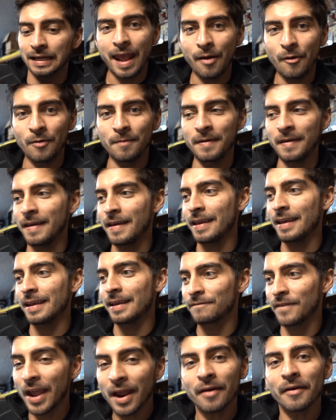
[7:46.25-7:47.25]
it would
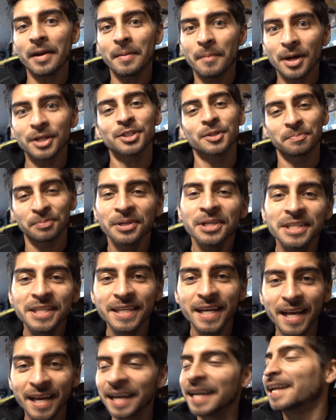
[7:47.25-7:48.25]
be very much
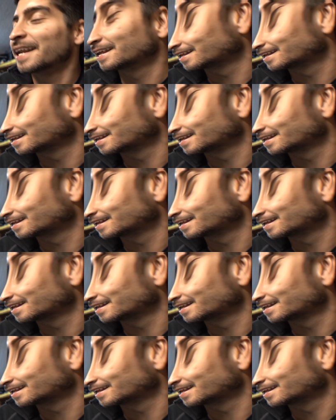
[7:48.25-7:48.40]
appreciated.